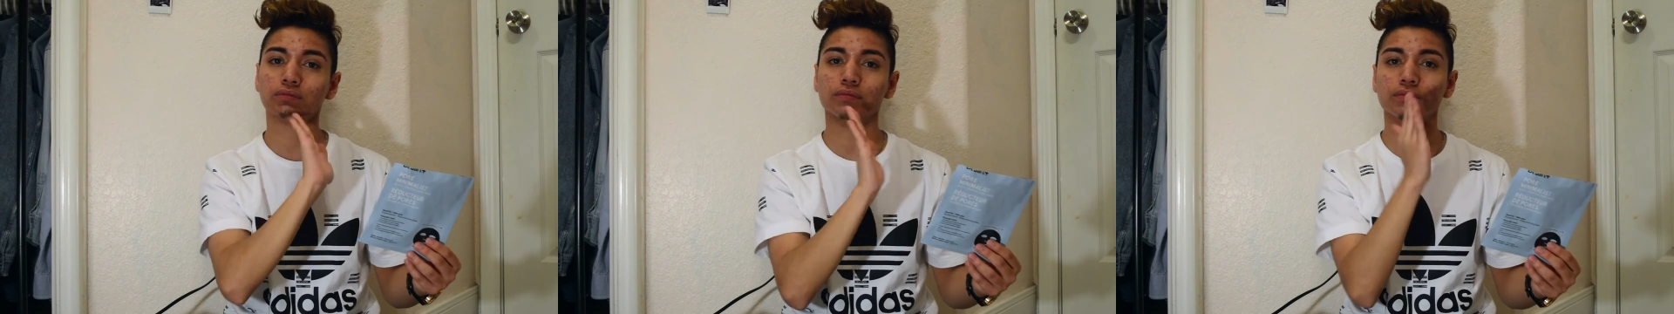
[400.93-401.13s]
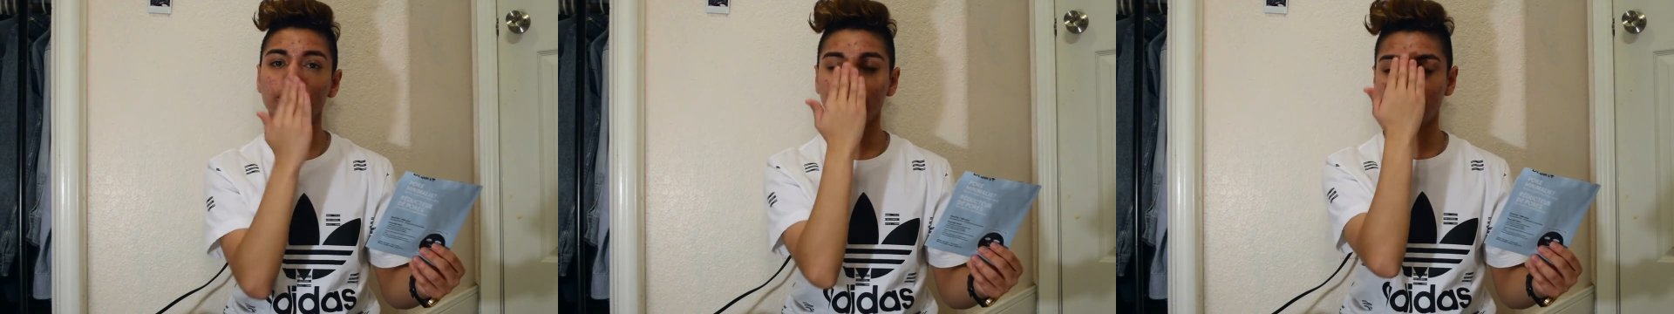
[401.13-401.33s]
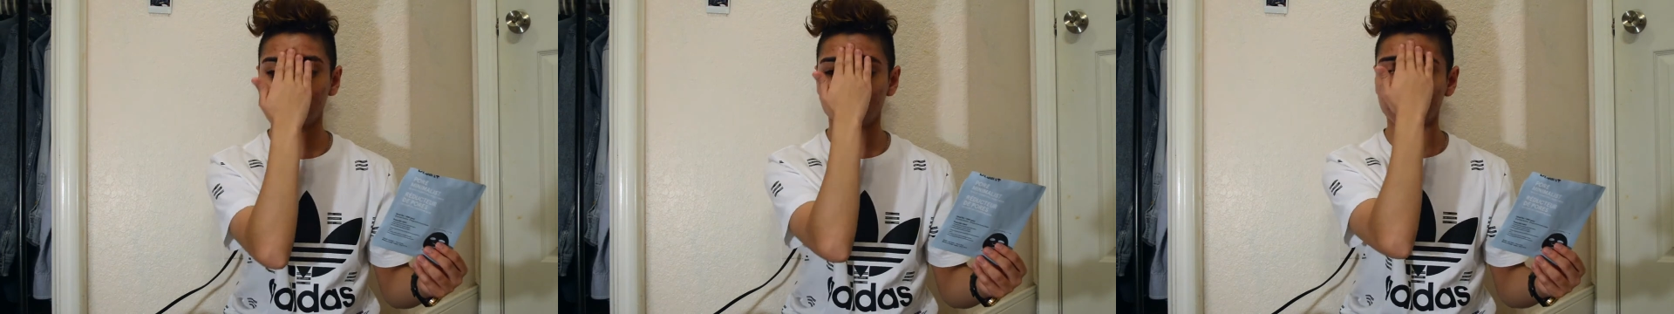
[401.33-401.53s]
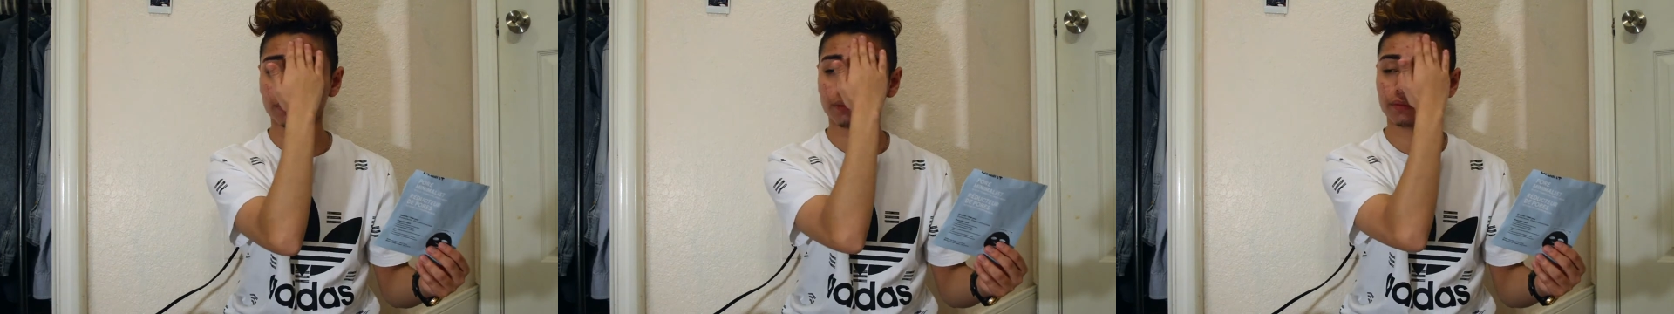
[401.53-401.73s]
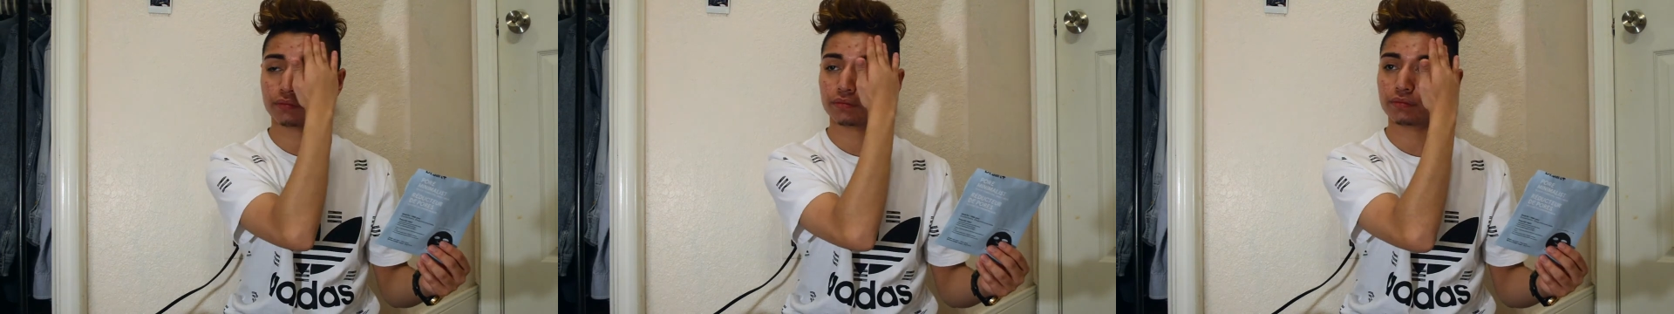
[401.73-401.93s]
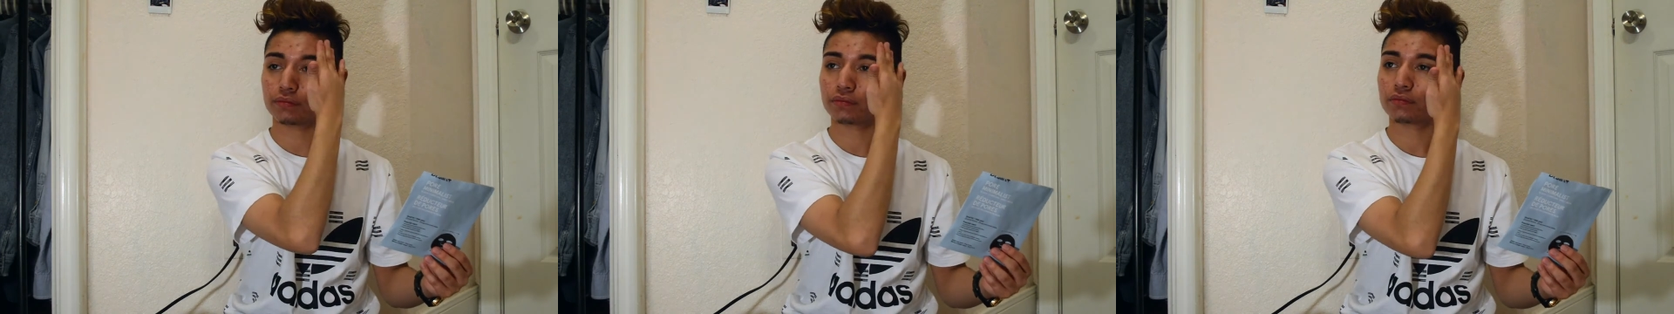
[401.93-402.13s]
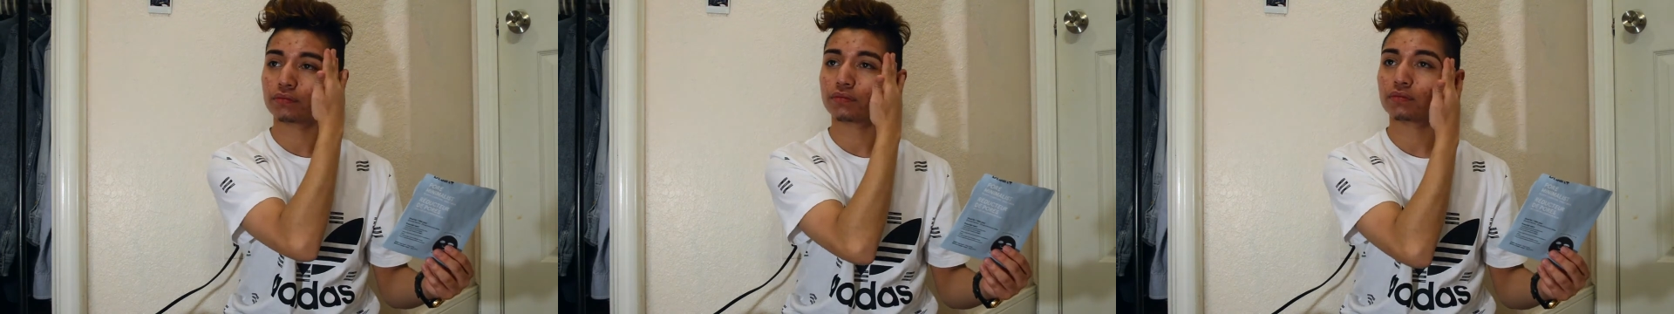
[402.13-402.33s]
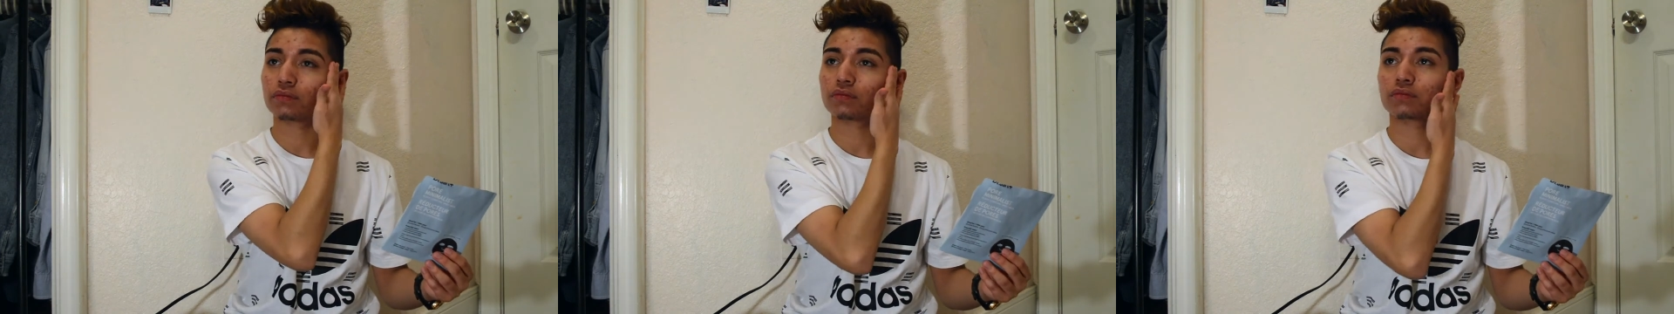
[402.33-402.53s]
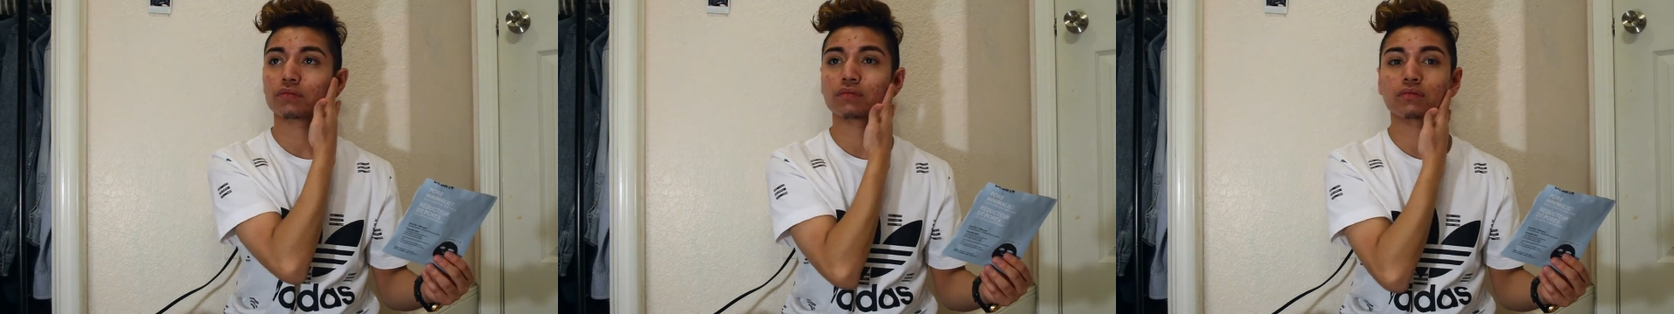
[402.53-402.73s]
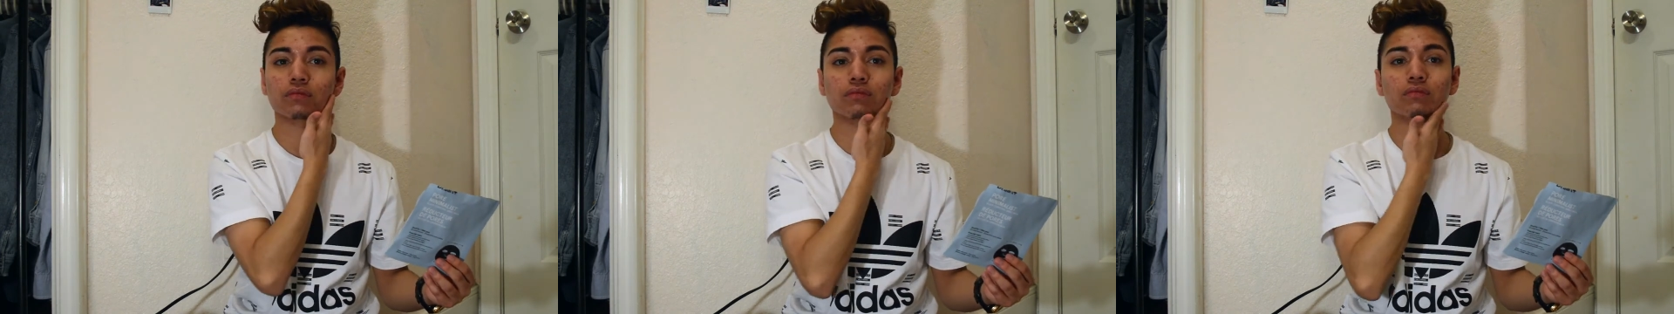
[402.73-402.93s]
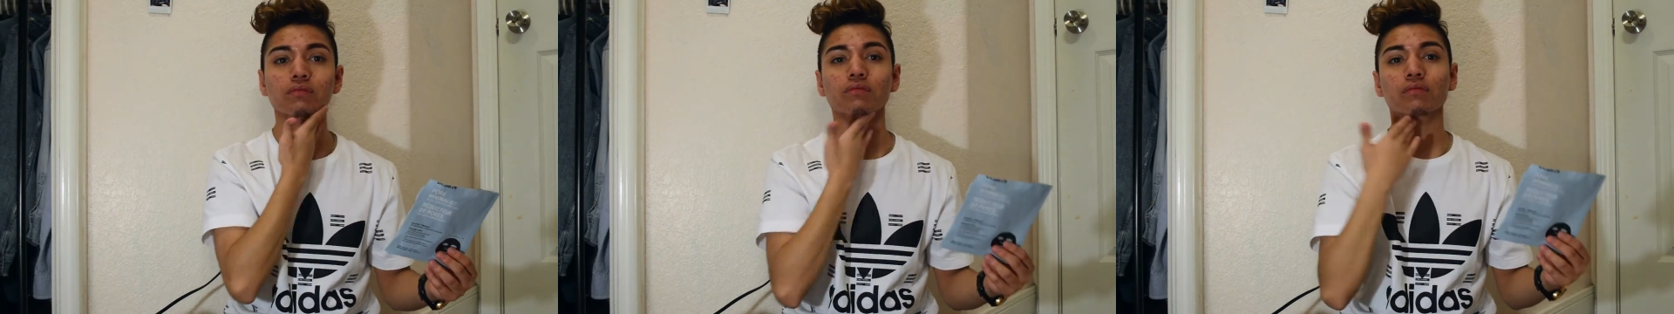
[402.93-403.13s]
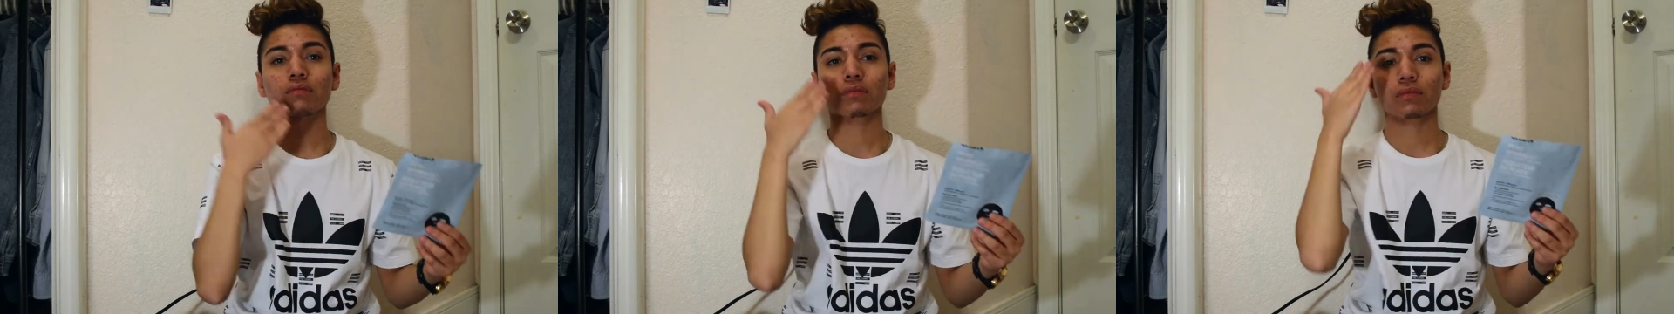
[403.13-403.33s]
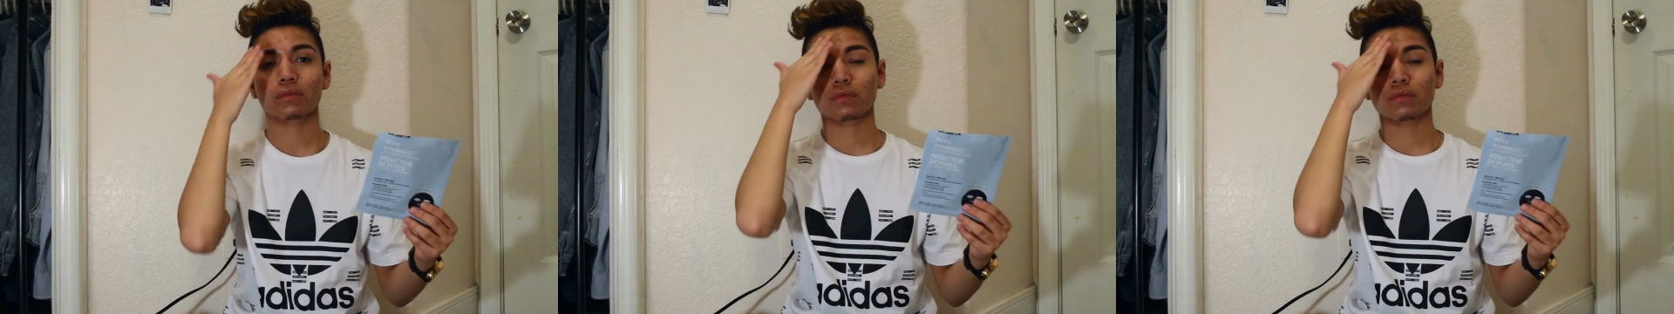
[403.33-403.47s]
Nothing is said.